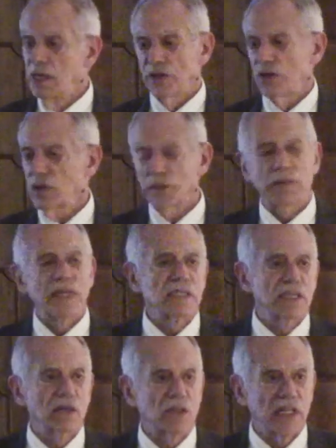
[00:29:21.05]
The only place
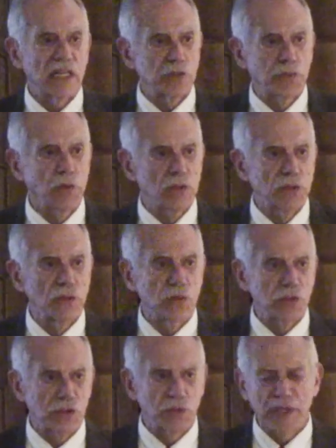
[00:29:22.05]
they could export to
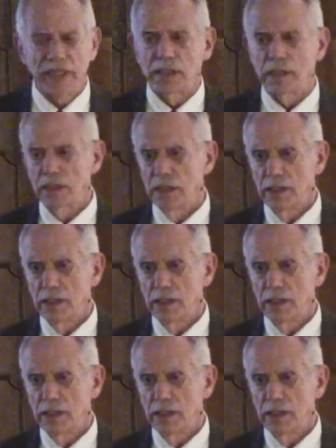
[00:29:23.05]
was Sweden.